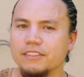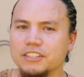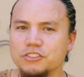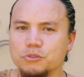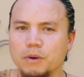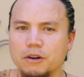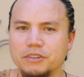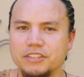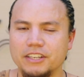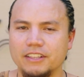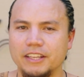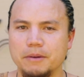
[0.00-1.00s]
And this is where
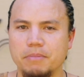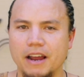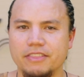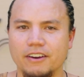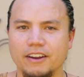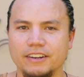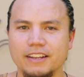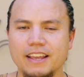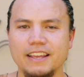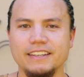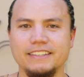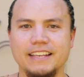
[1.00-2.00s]
reticulated python
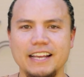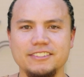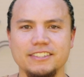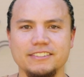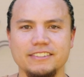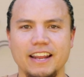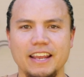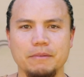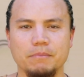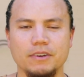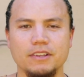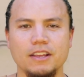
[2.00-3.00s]
gets its
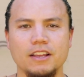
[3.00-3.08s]
name,